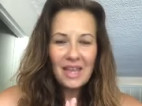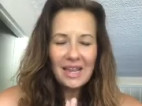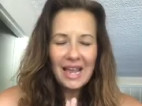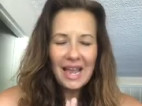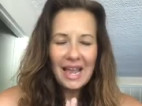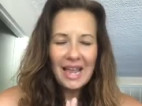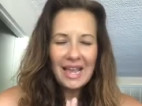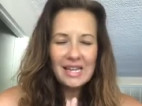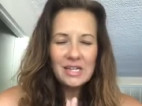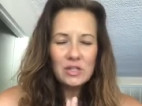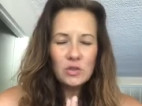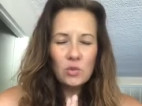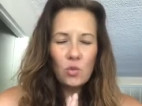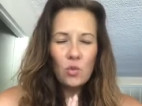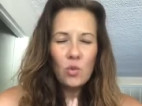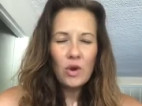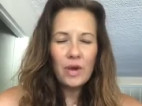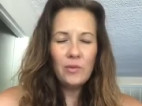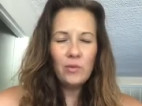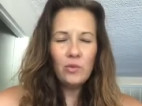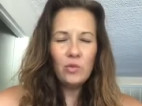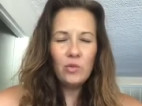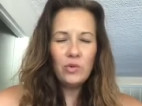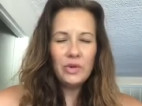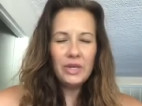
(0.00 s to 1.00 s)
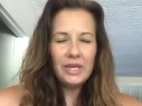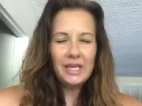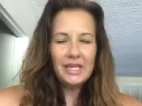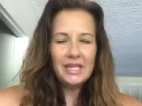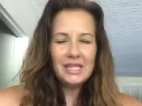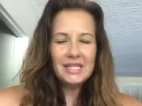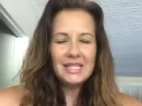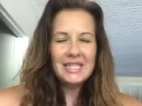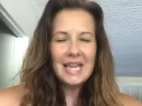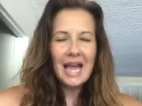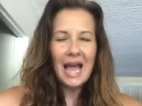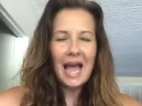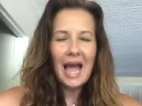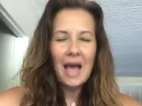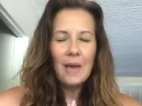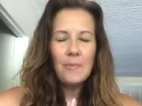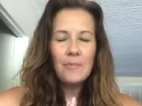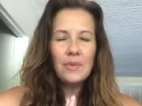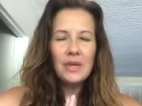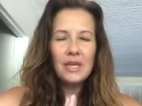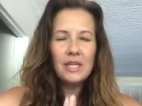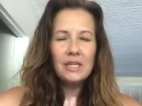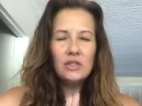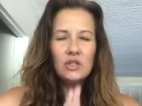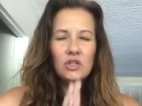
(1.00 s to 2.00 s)
And when we
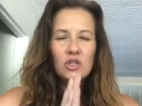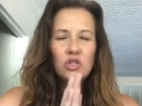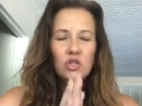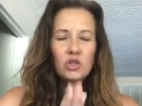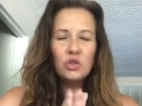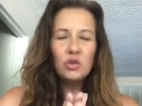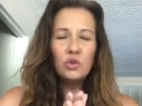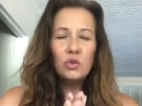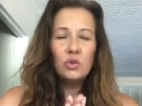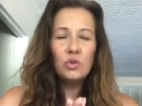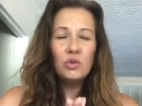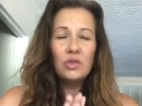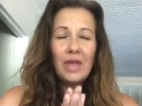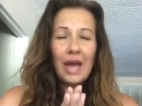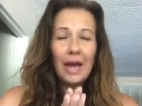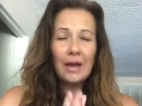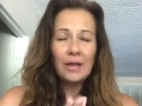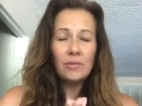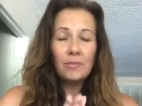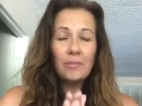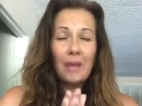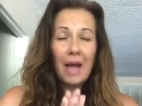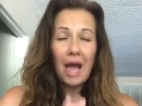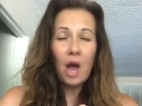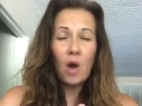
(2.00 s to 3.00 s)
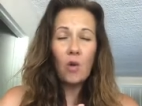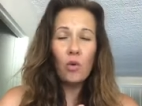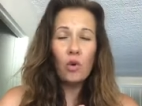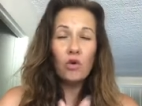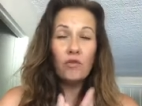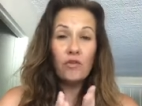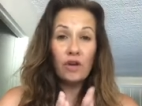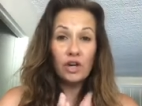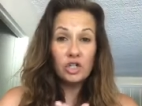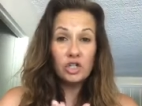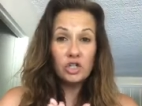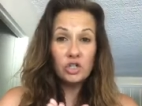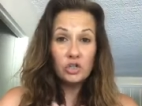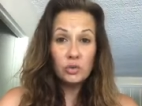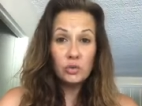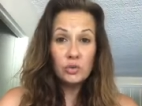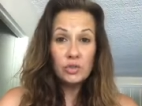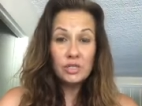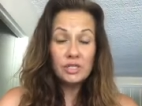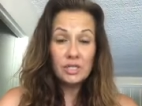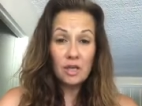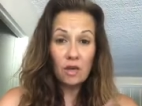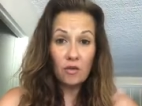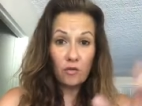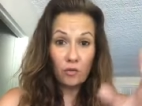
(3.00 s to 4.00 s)
tap into that power of our true
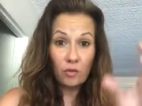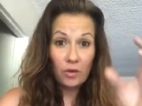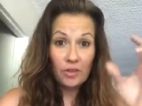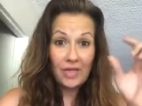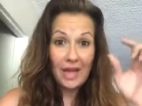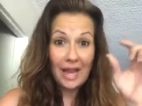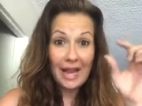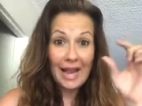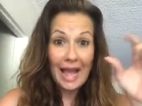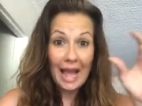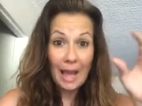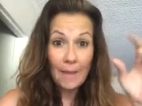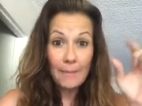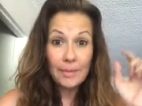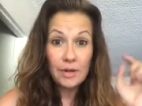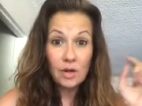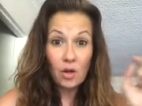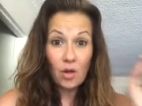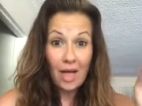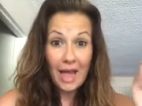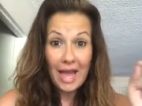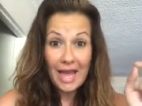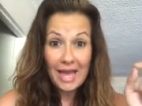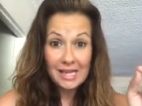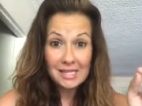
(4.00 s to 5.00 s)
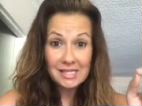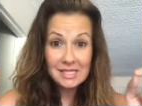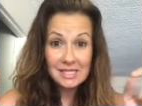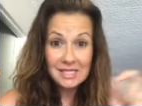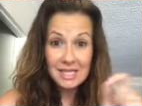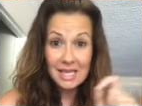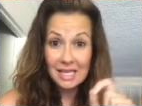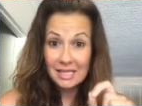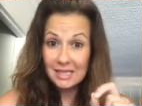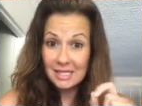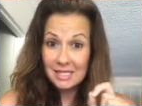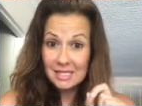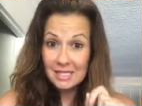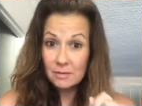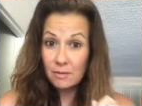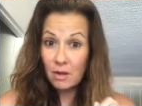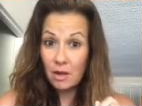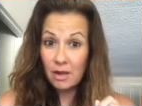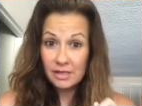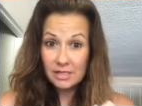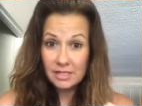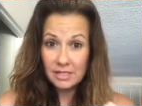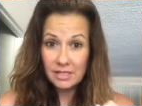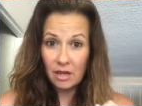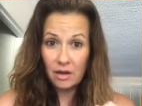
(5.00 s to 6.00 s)
self with a capital S, not the
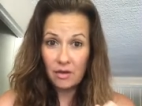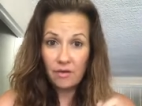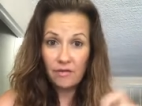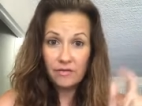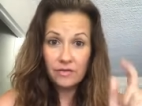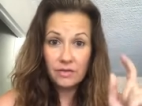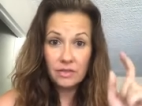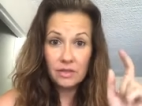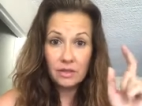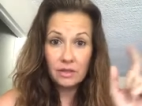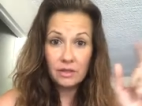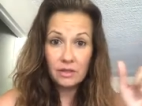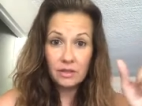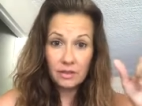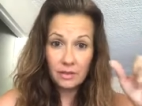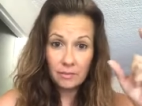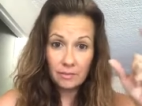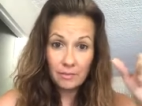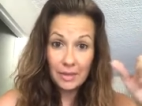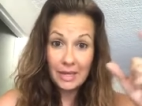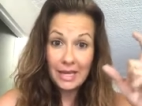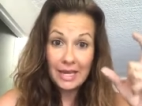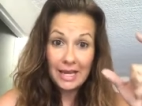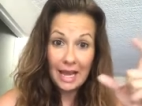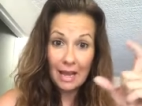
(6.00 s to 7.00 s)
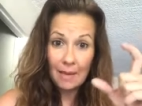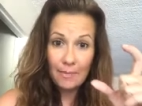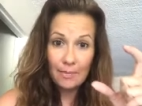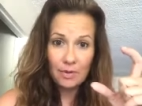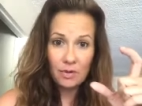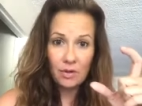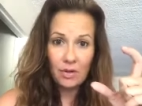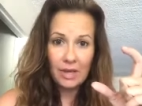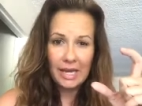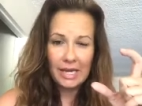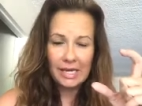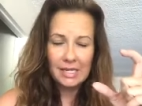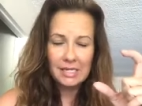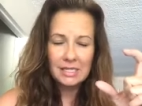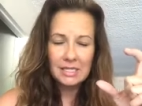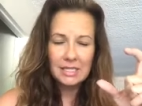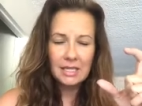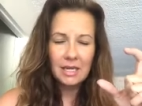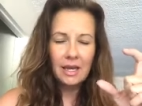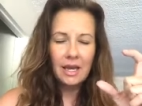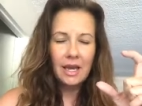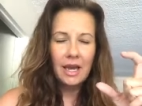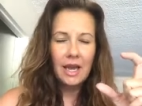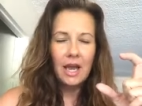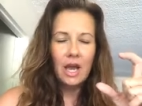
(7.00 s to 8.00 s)
small self, the big capital S,
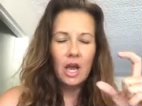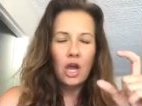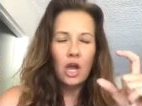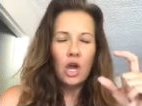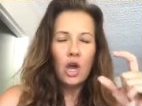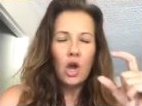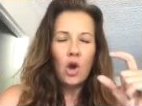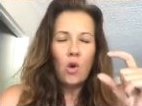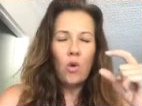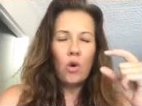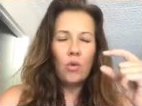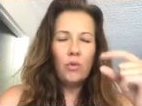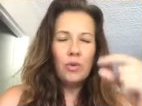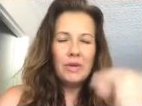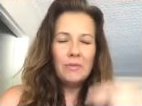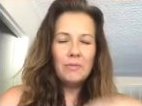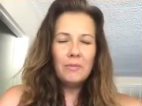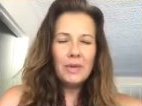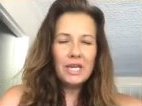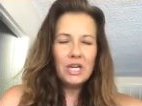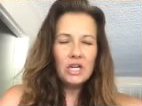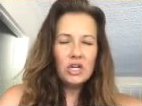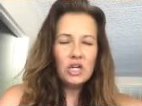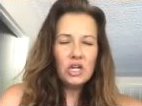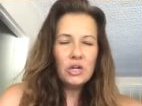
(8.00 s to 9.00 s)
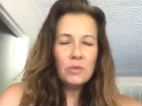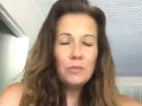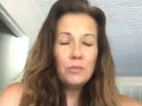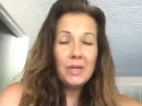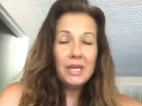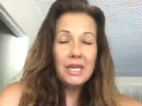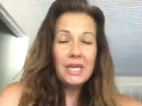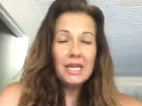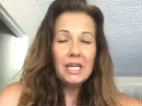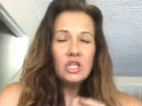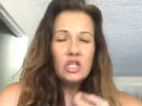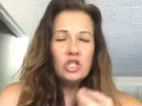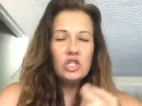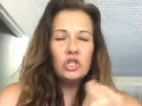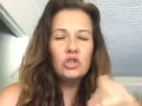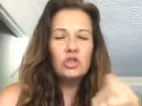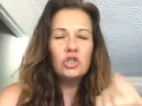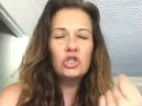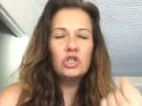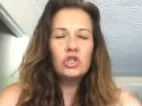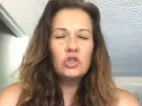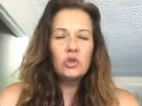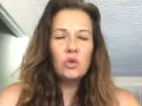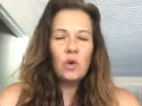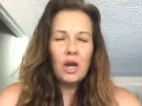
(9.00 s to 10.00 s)
when we begin to
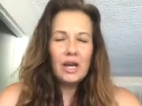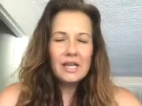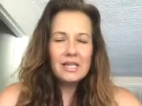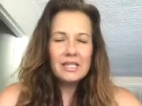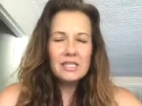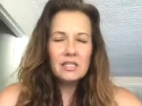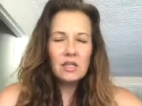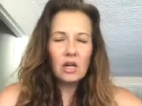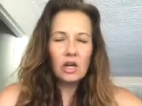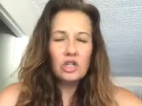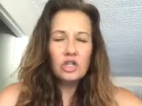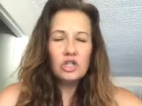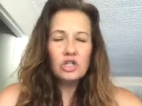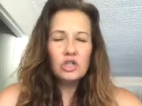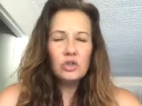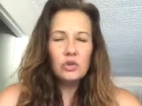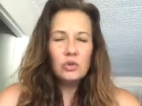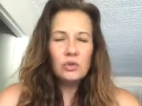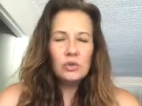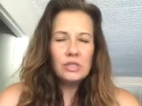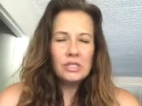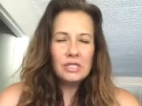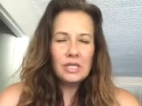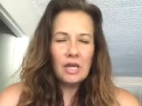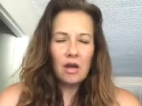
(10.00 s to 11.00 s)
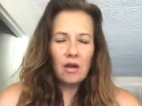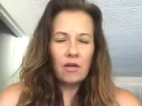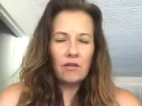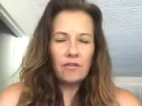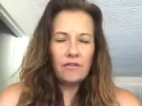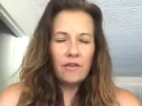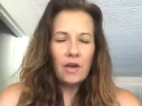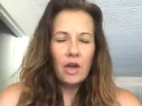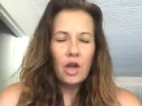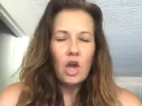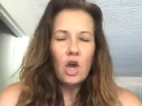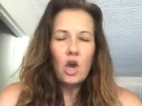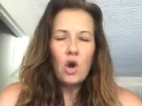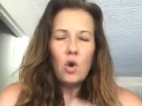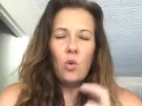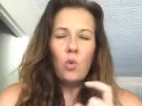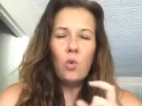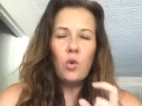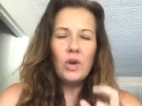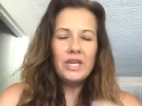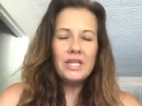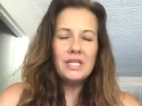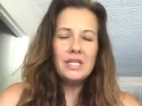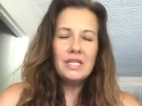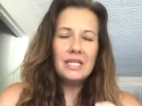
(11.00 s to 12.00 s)
trust our true self,
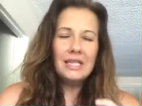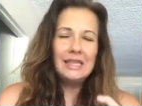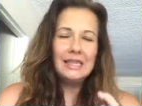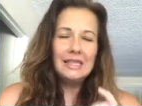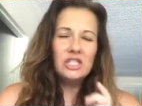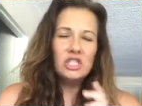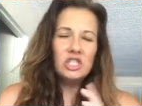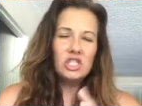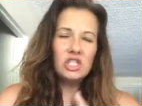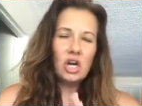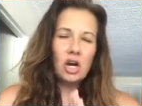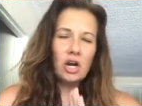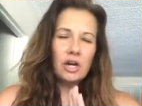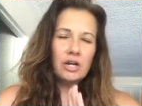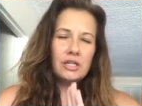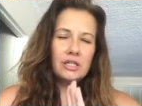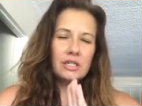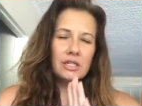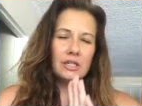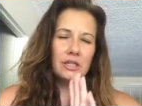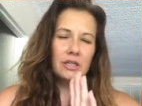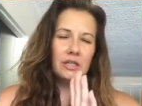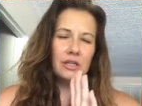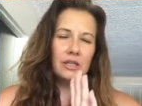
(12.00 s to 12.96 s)
we start